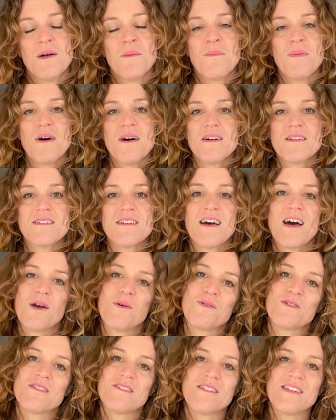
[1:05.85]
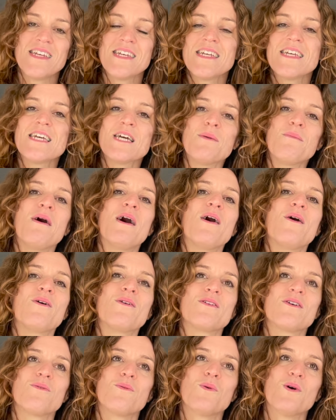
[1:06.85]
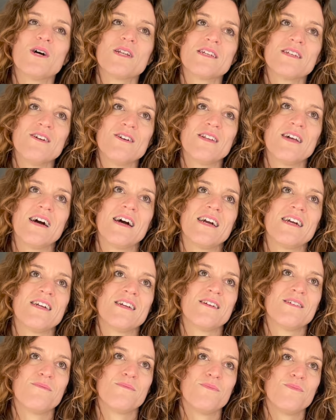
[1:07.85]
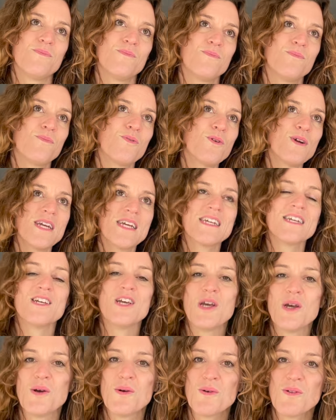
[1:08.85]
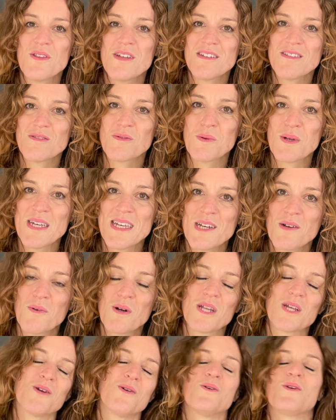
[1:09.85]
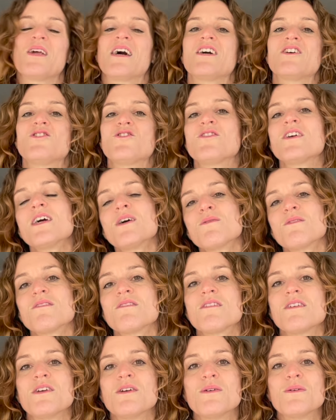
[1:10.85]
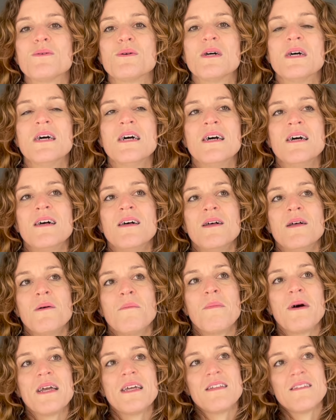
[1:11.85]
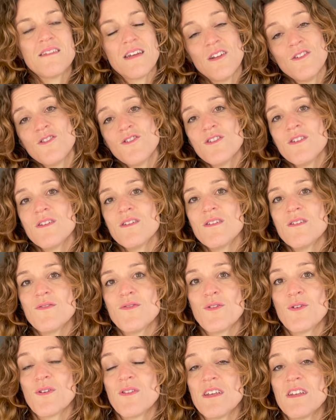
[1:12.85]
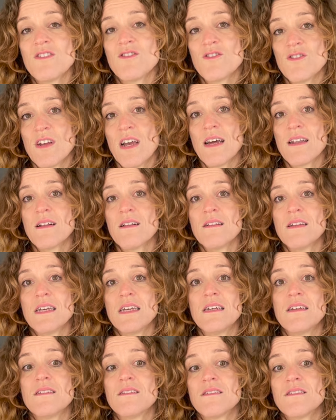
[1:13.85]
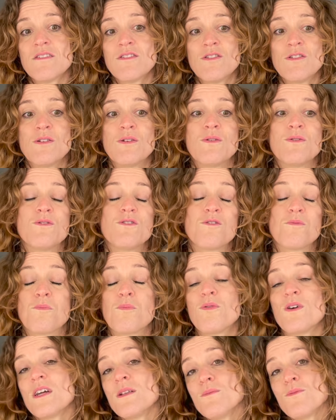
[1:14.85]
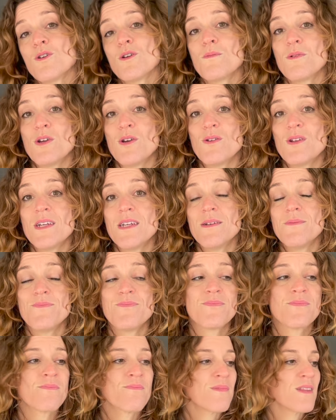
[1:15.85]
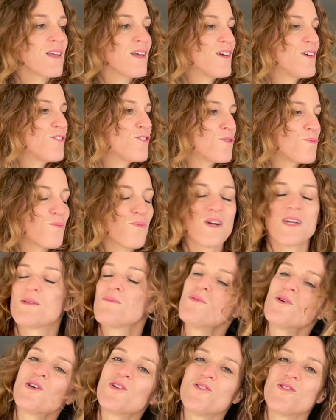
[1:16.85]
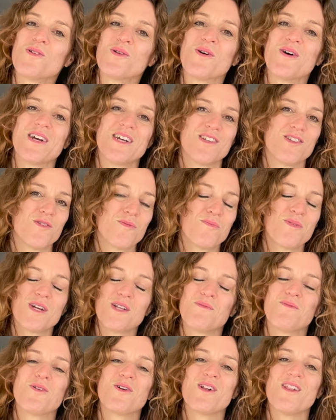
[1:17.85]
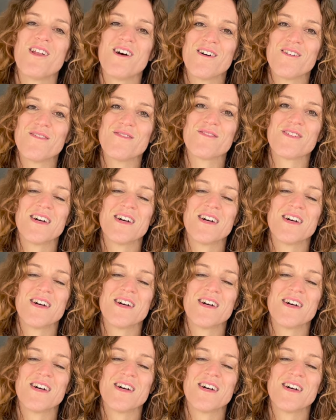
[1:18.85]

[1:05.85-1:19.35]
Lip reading: But I was thinking about what could I bring you this week, what could I share with you. My intention for this channel is to spread more beauty, spread more joy, spread more love.